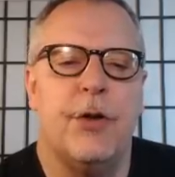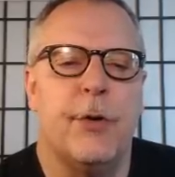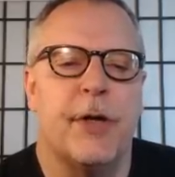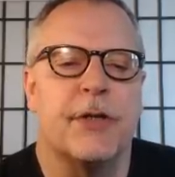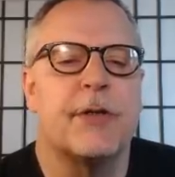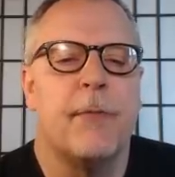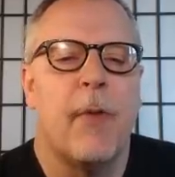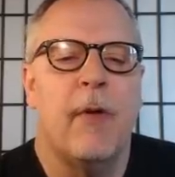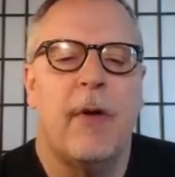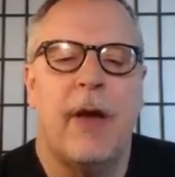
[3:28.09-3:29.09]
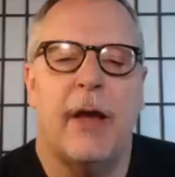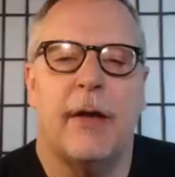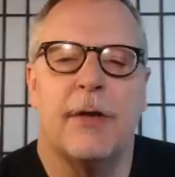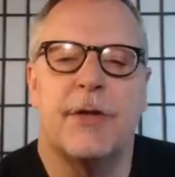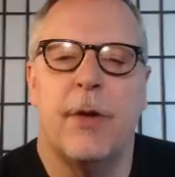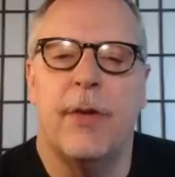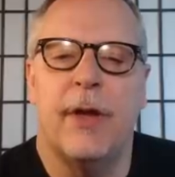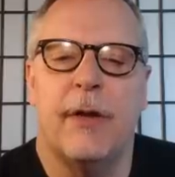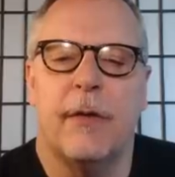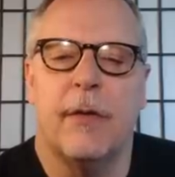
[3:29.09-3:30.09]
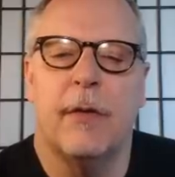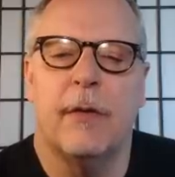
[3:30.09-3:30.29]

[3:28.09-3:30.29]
units. And so the